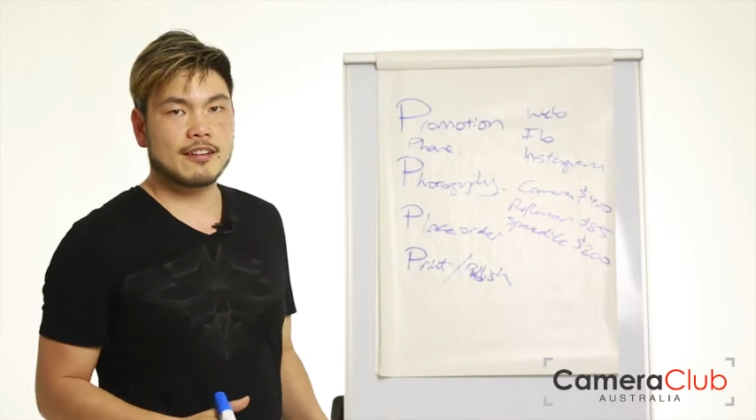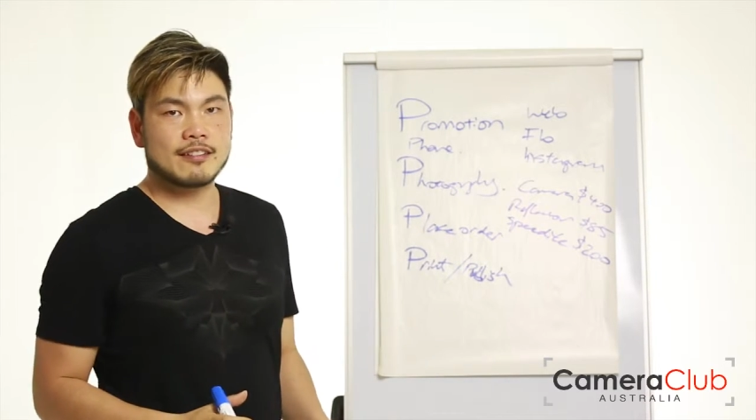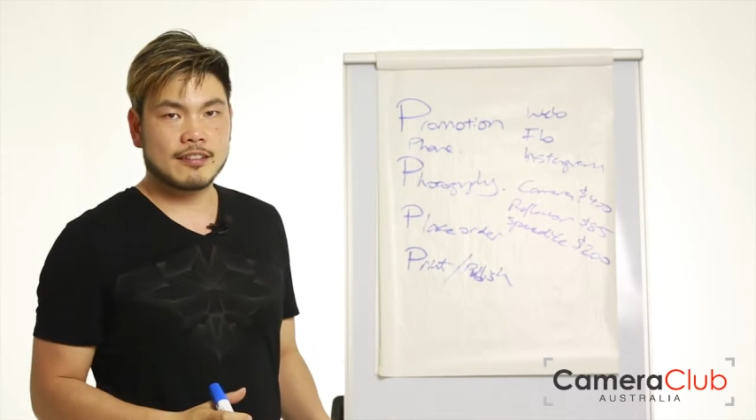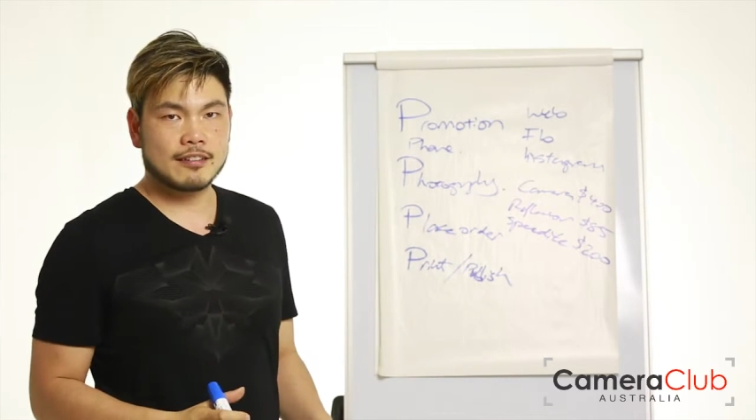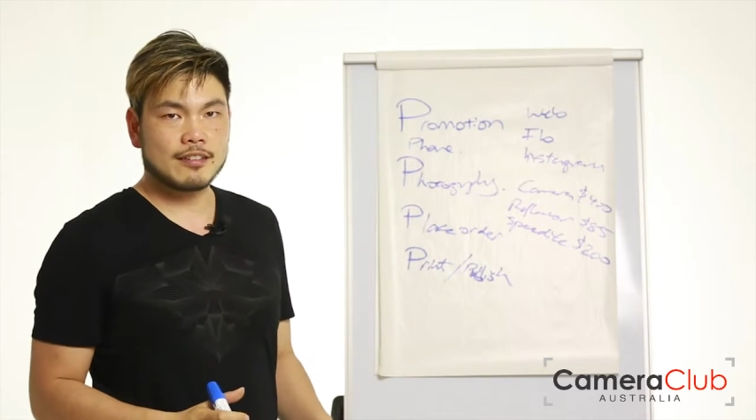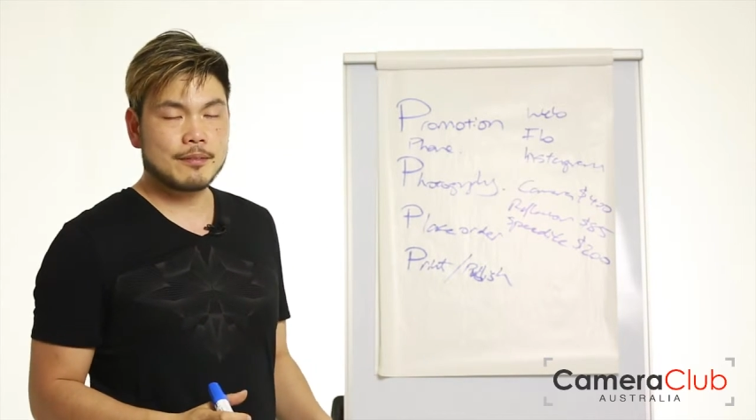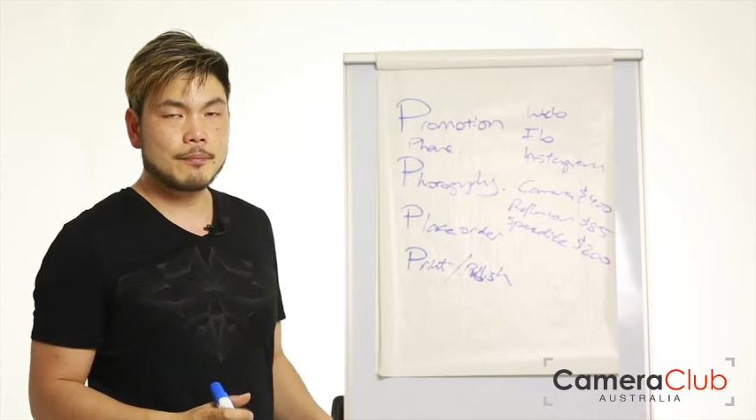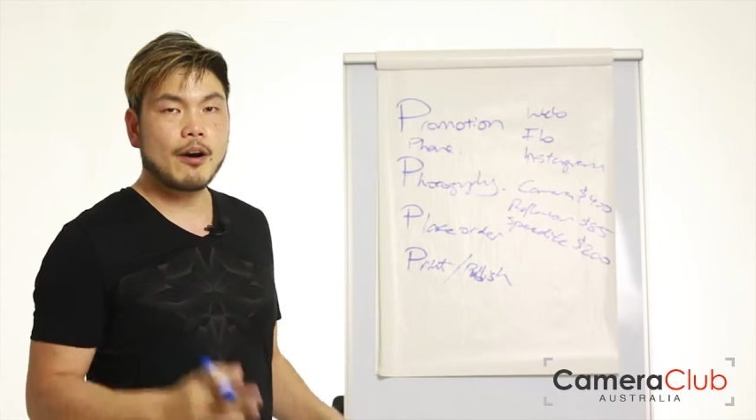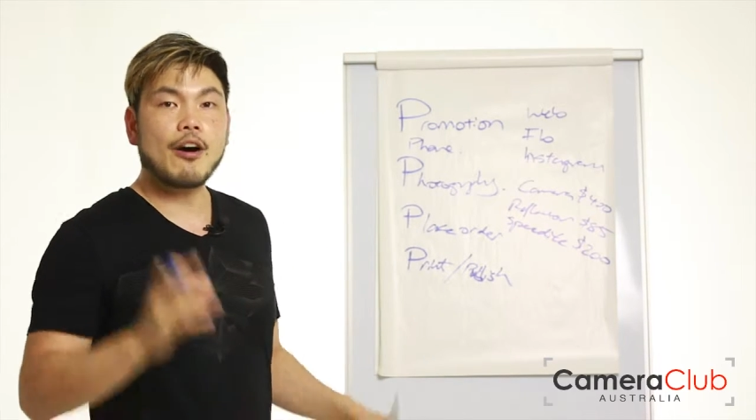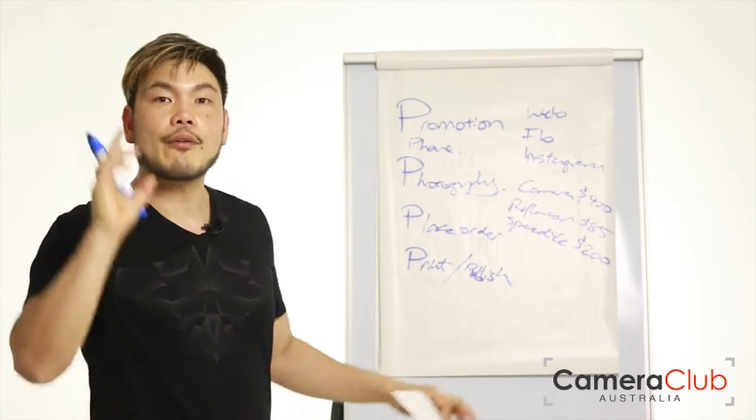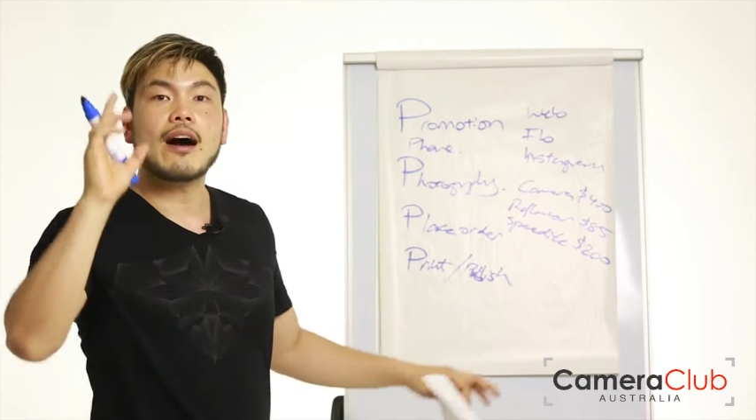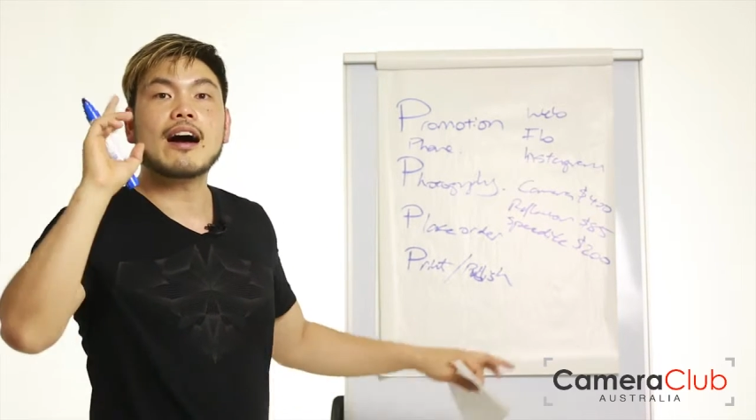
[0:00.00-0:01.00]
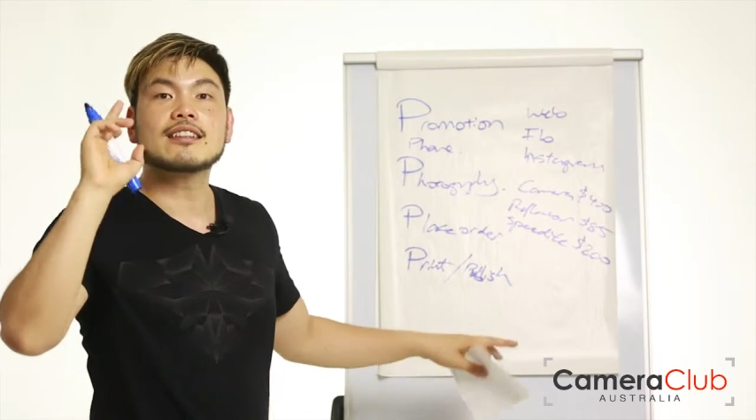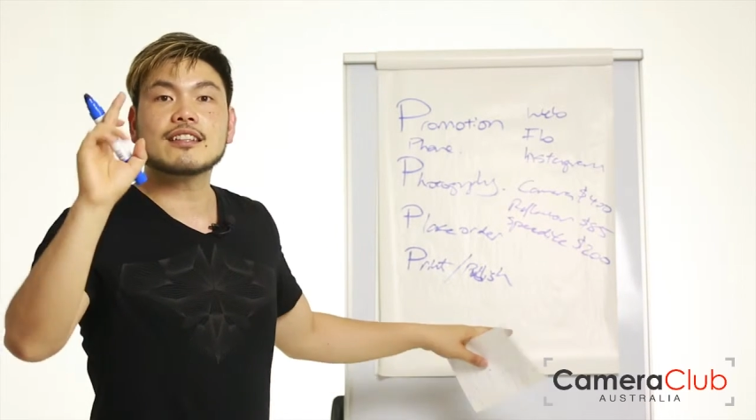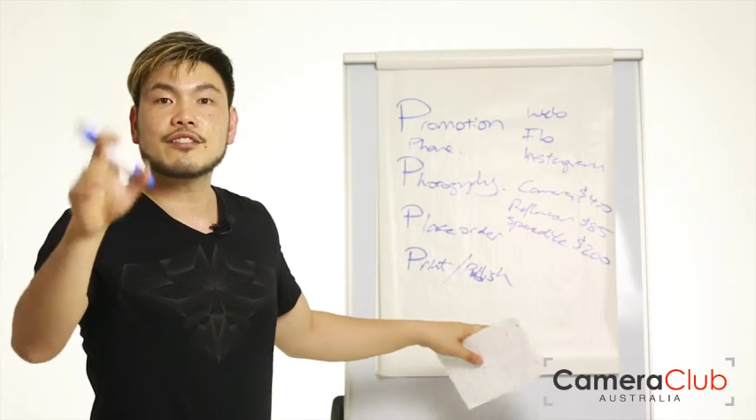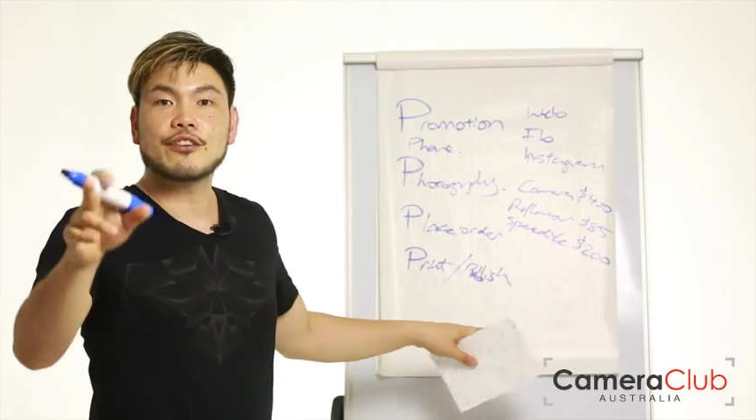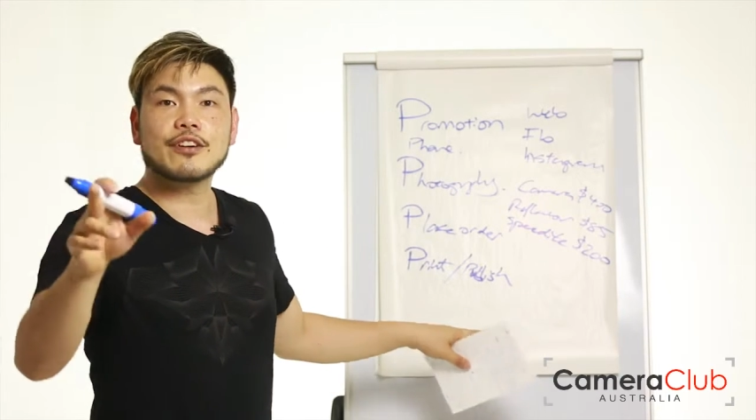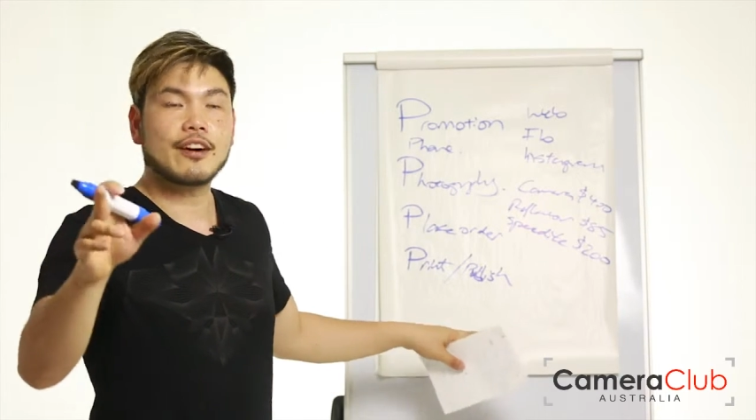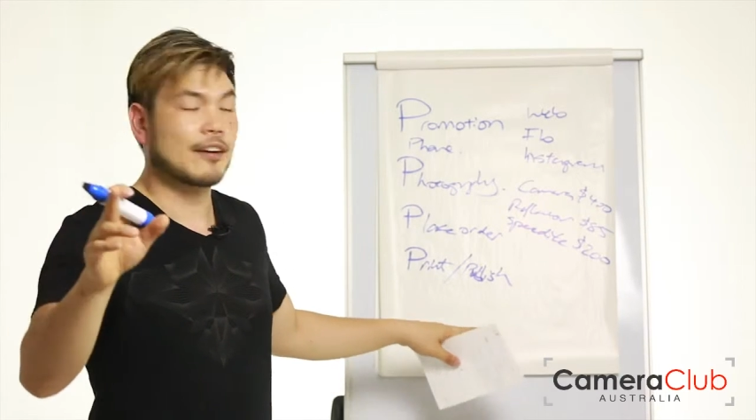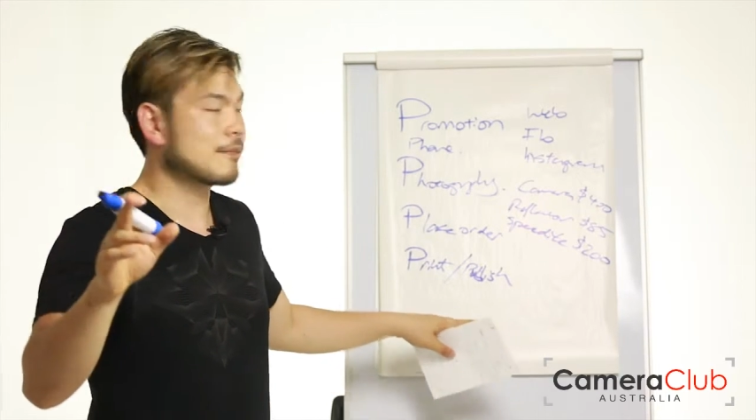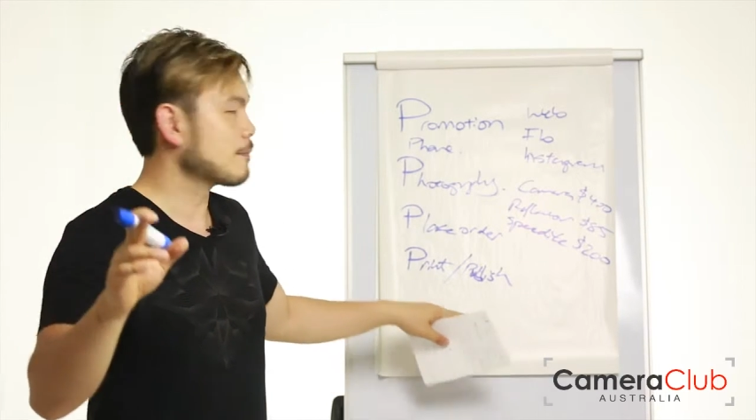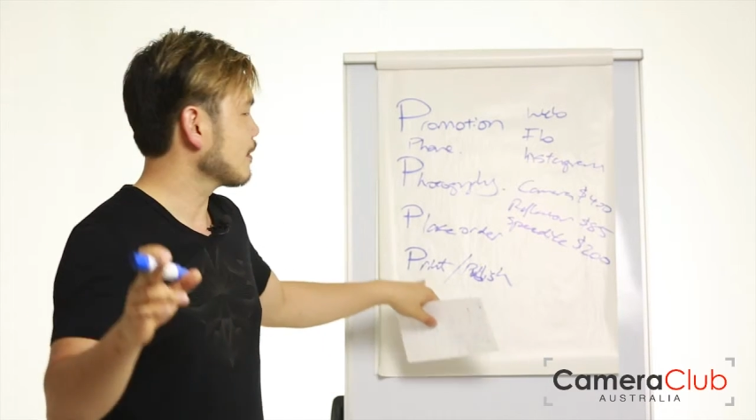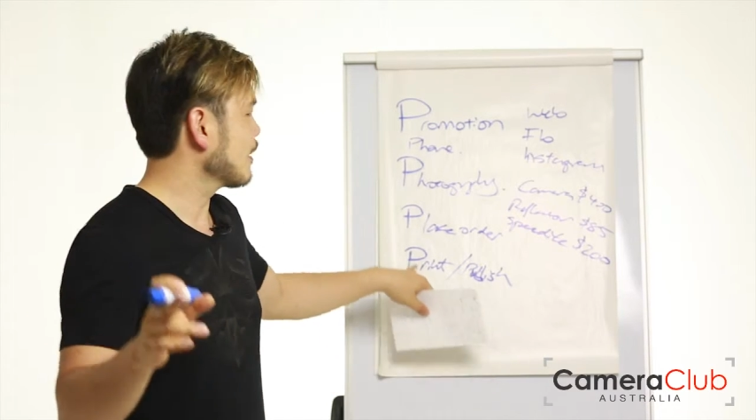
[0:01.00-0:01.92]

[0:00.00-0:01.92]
system. Oh, I just forgot.